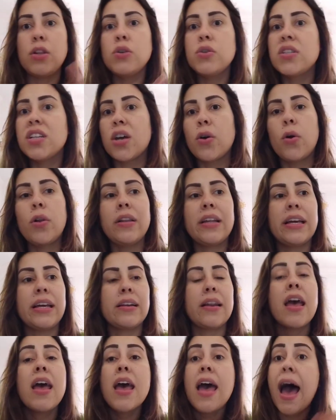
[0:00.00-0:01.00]

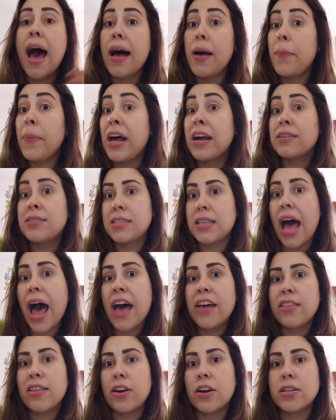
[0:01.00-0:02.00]
luteolin, amongst
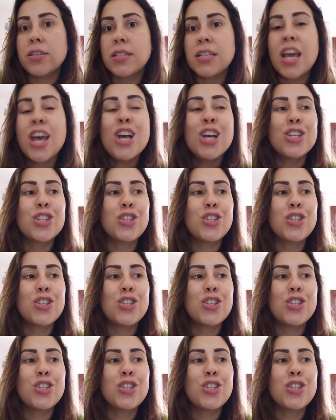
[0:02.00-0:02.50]
others.